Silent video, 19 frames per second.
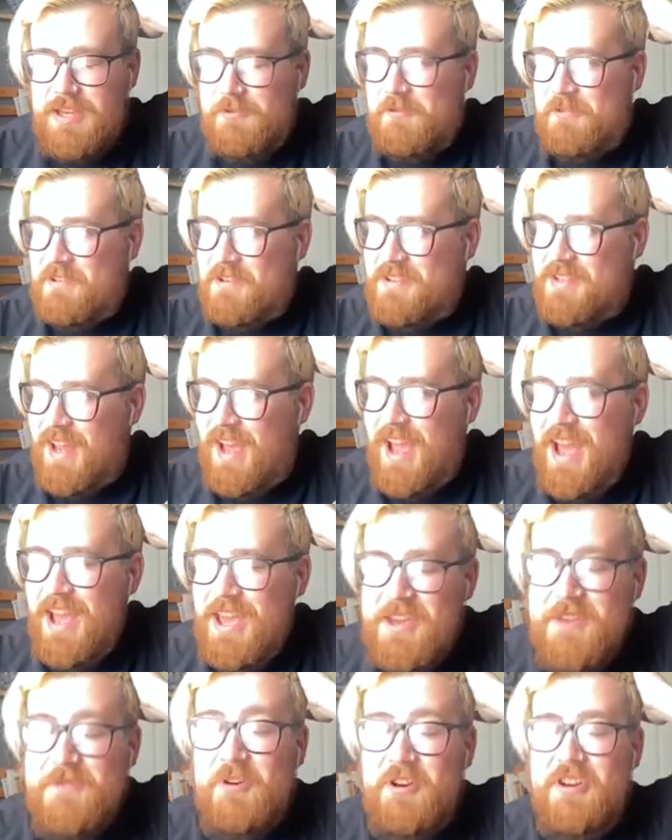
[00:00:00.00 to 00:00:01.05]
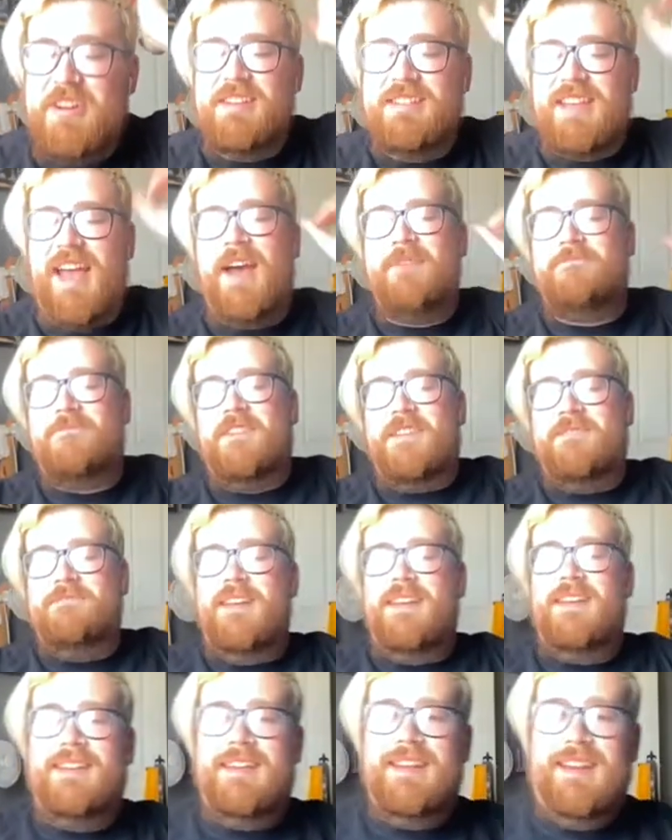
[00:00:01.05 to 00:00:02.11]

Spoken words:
You understand. You understand what I mean?